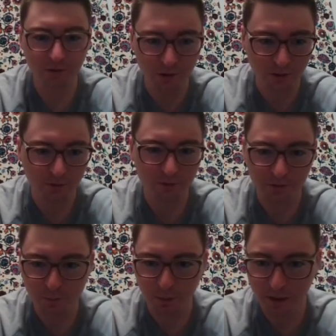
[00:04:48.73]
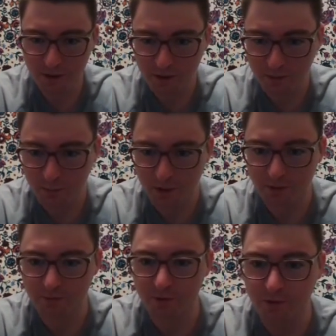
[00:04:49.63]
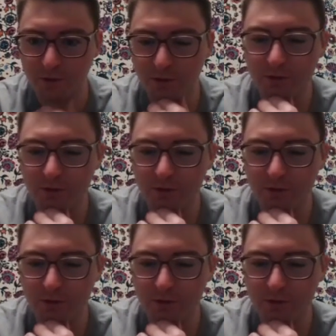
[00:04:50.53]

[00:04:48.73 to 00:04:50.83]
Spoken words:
loan for this Pontiac Bonneville.